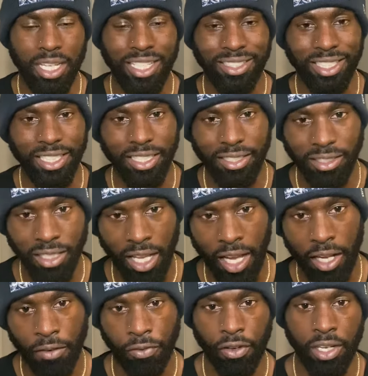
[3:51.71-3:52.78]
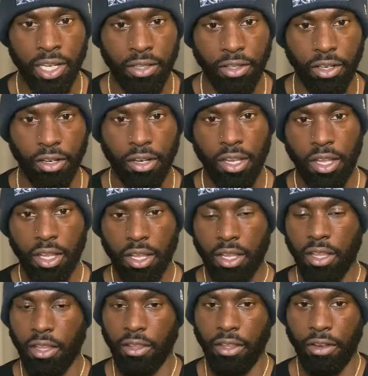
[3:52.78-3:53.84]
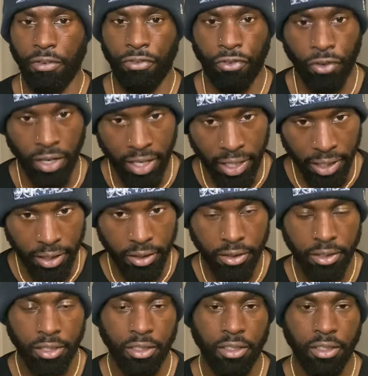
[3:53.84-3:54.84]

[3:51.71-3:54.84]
to the side for either their friend,